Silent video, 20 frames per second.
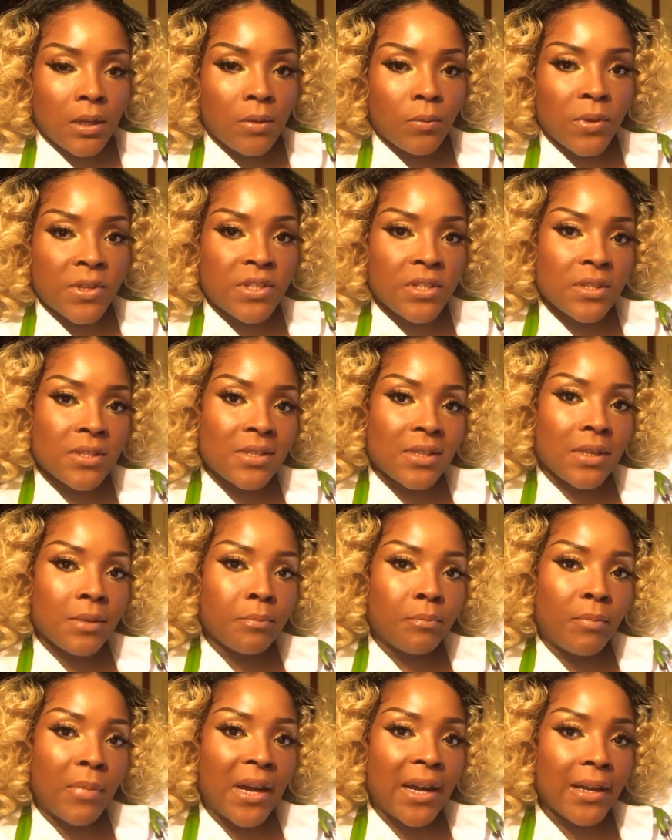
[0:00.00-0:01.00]
which is a
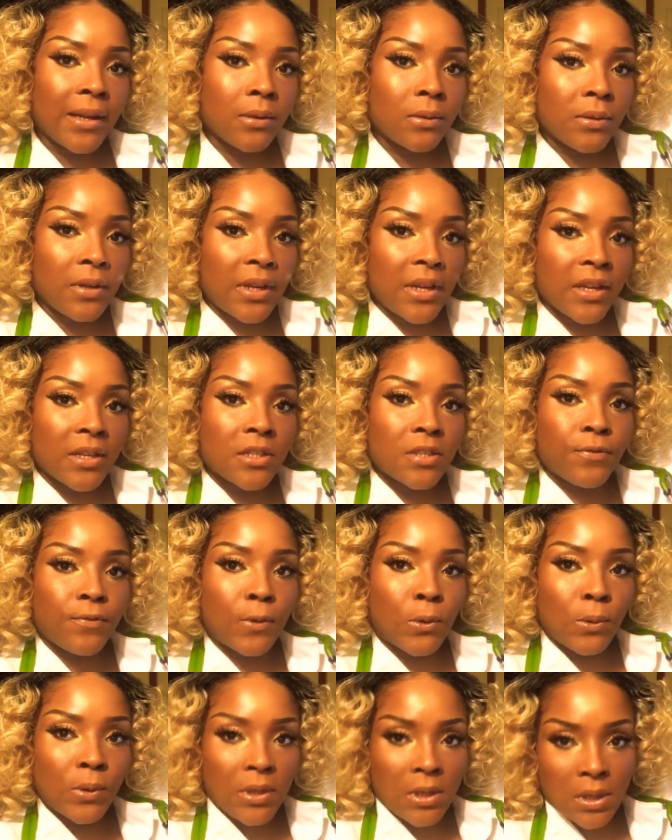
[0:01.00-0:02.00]
mild
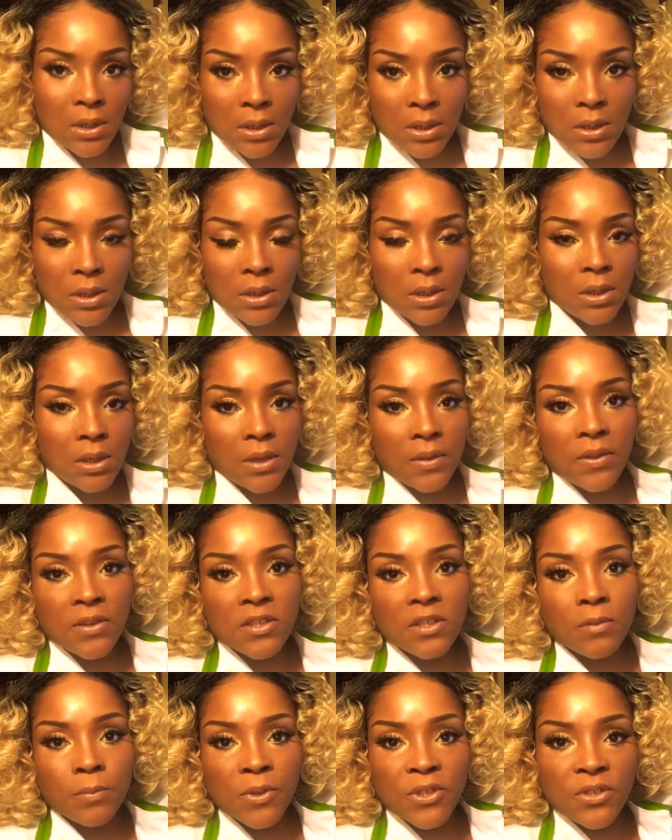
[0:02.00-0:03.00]
exfoliant, and
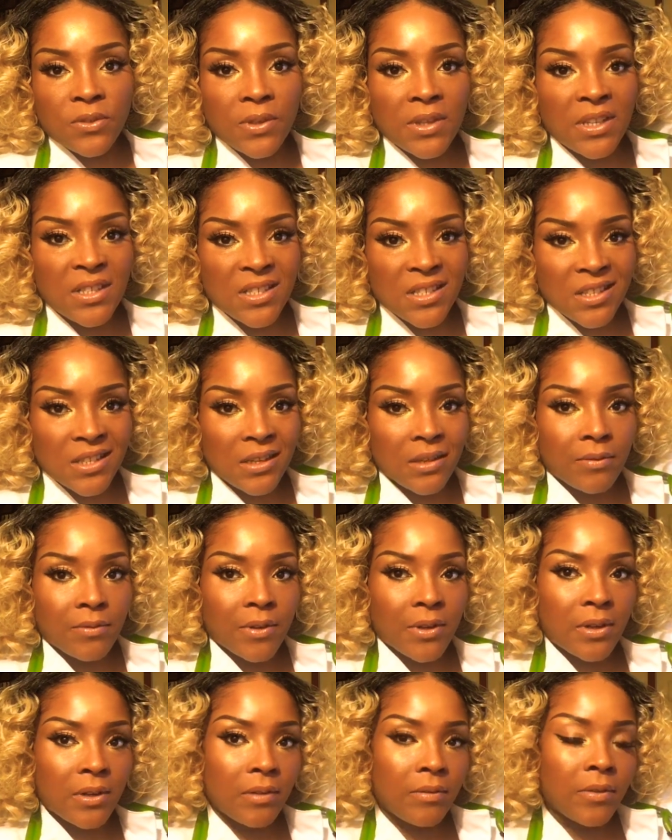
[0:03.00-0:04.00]
this is what you need to get
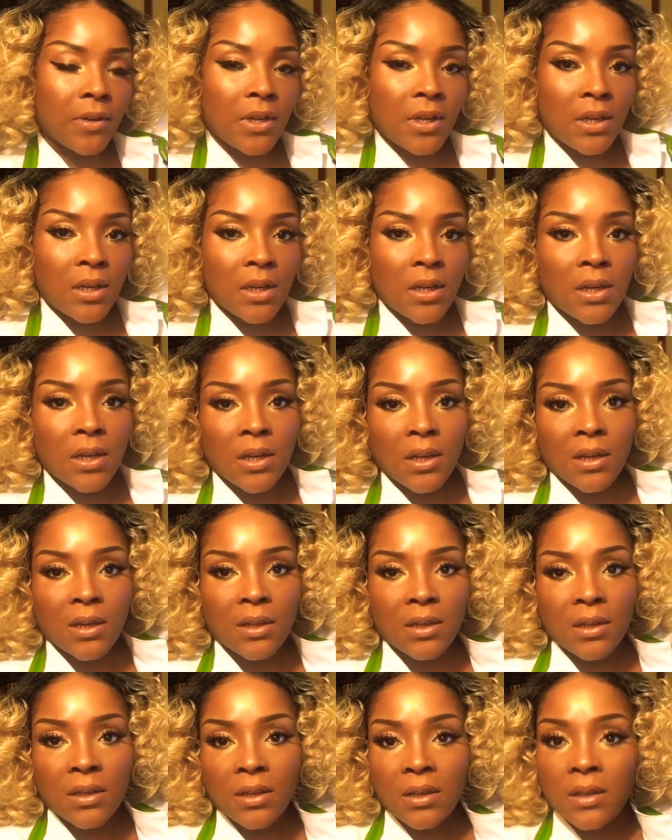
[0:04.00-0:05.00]
rid of
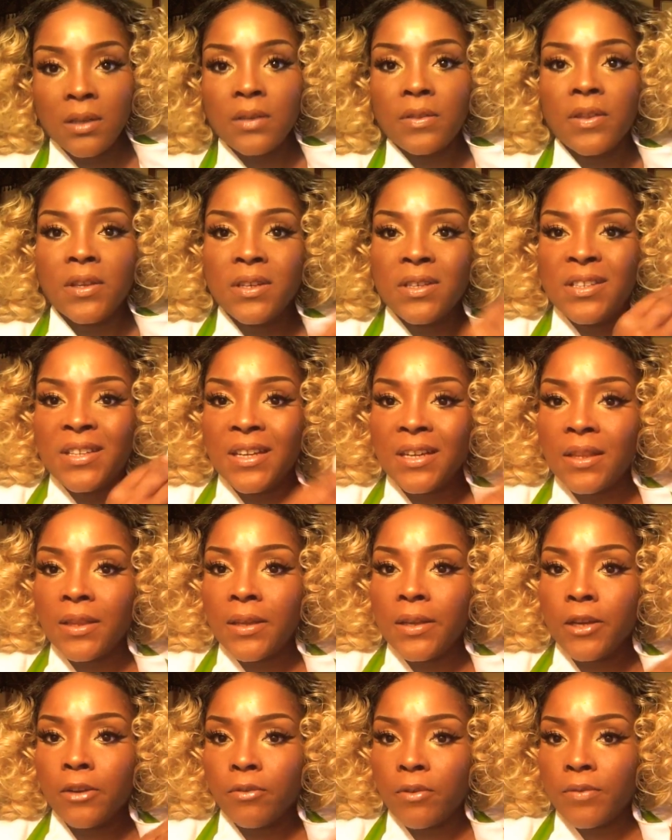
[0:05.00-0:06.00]
the dead
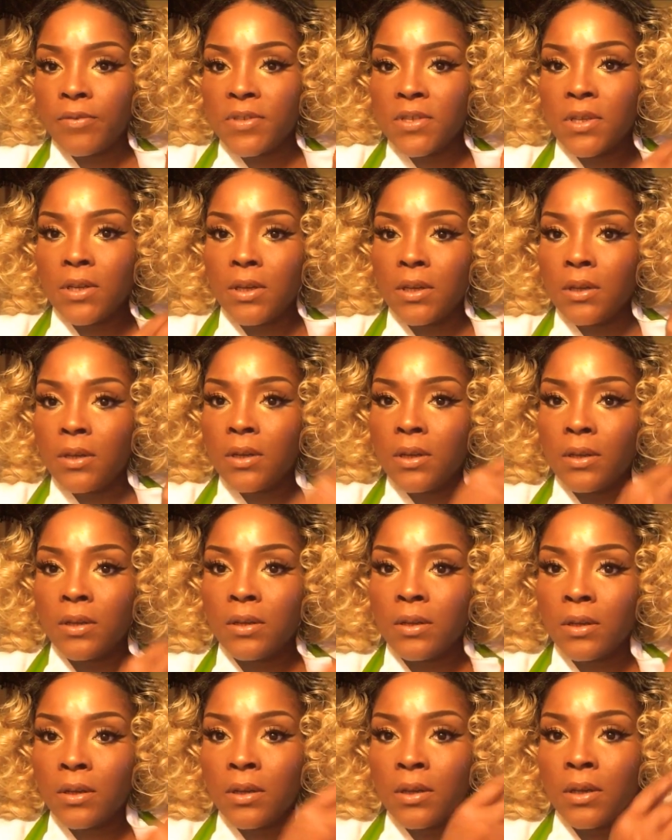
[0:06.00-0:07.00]
layer of skin.
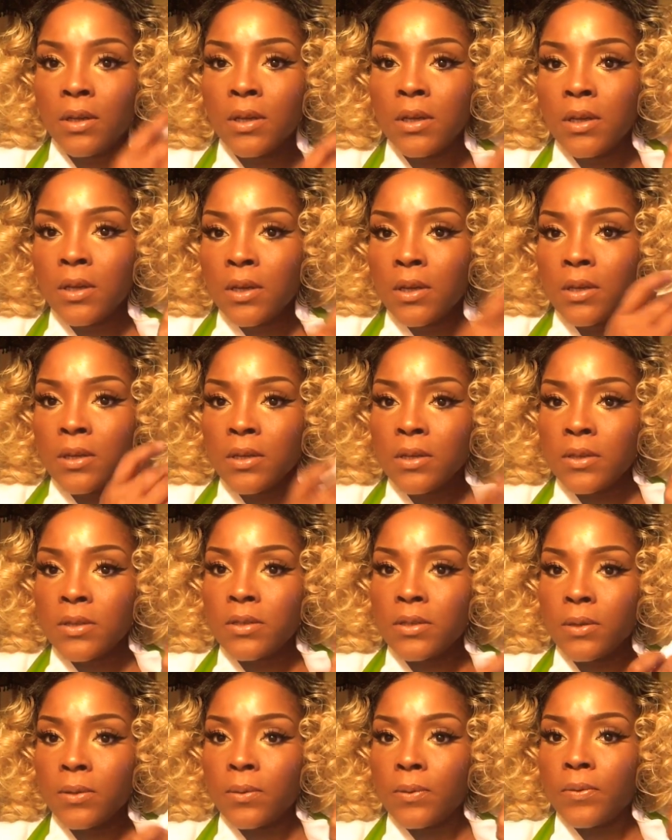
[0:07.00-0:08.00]

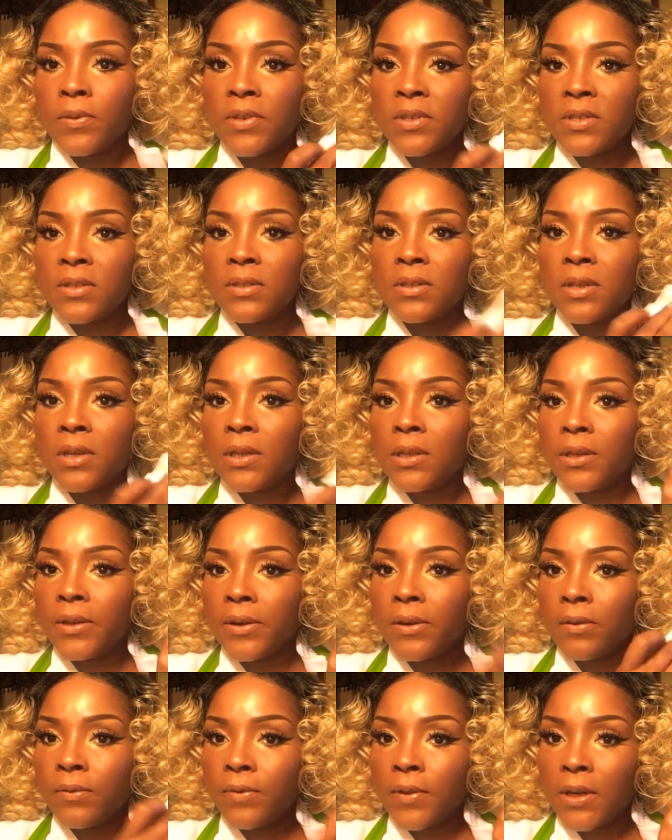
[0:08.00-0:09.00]
So this is the
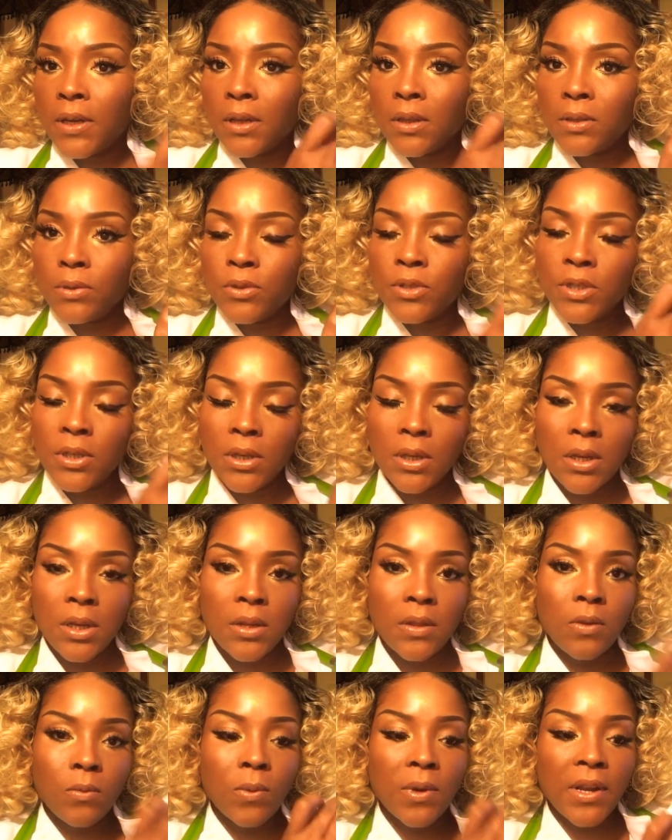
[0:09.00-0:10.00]
clarifying lotion,
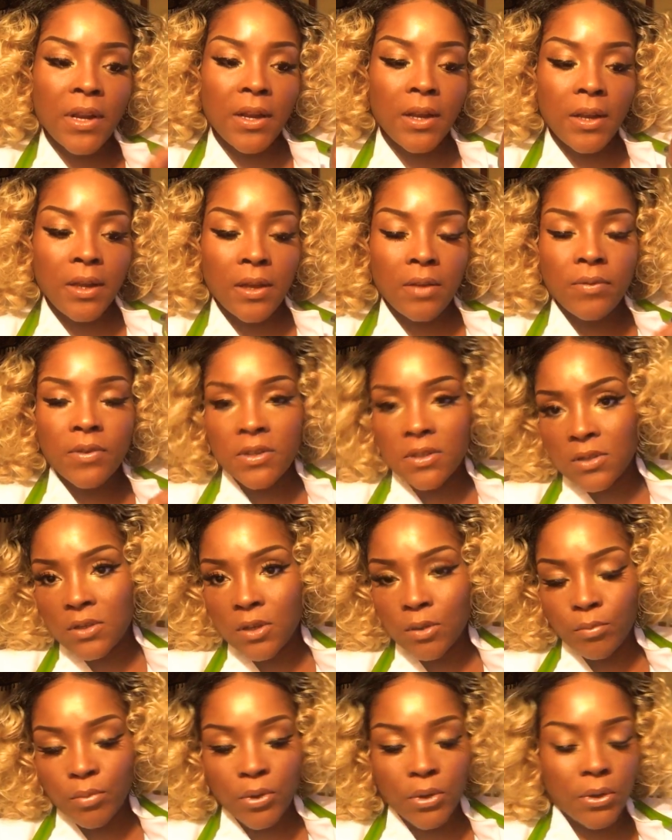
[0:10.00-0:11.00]
and the one I have is
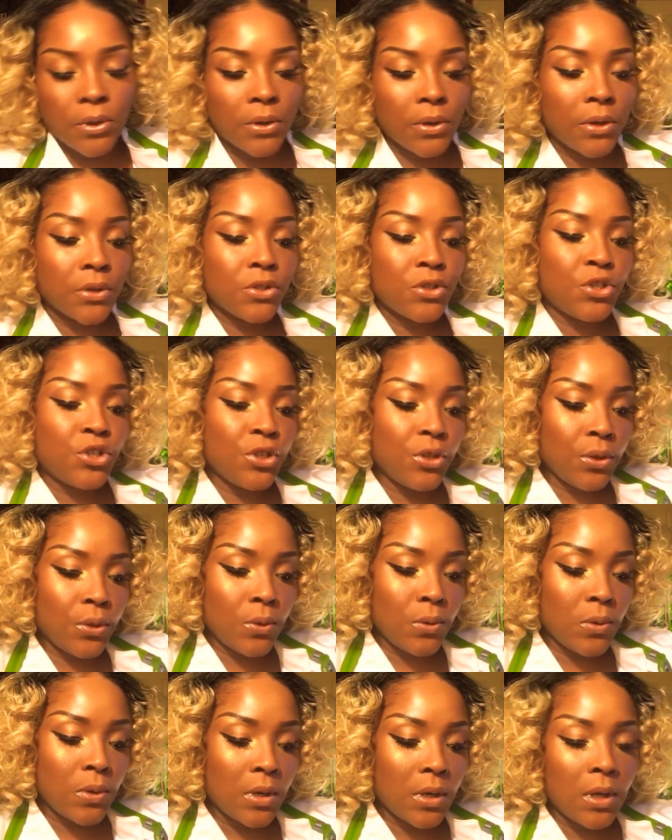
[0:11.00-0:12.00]
number
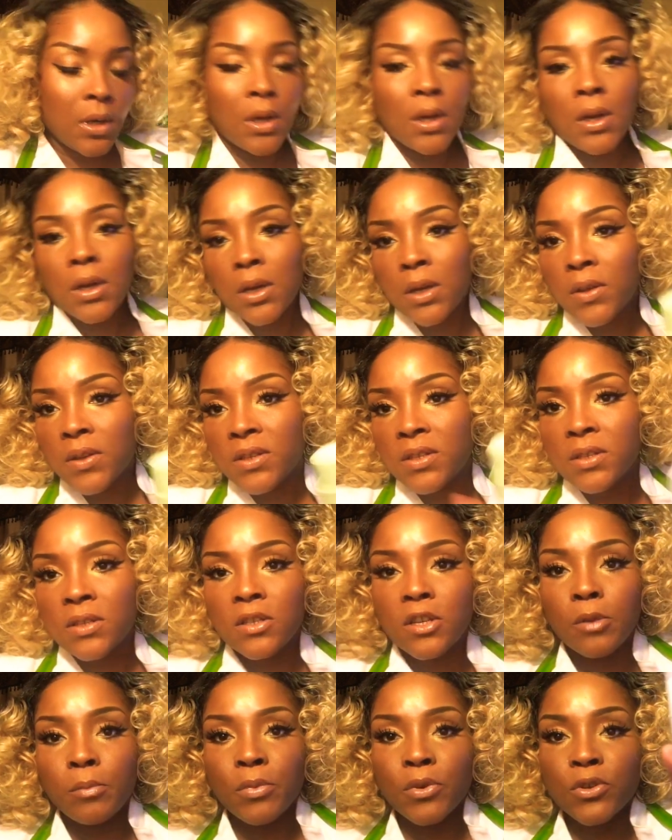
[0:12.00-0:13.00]
2. This is
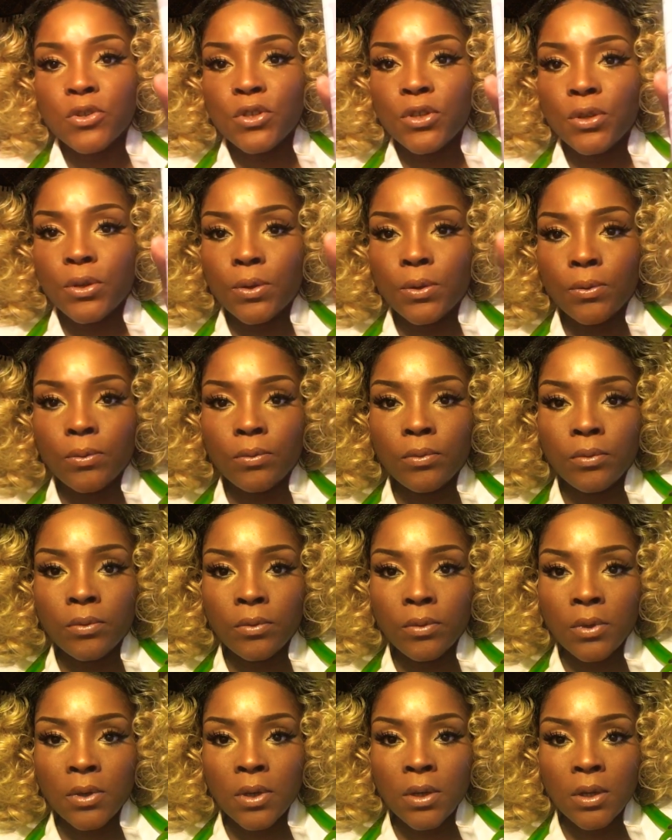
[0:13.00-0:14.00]
number 2
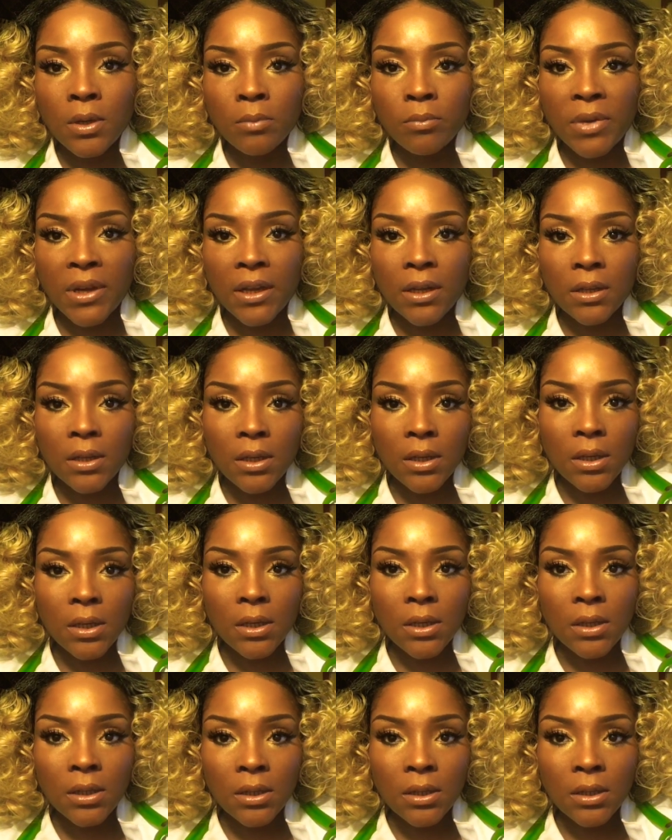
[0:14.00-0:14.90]
by Clinique.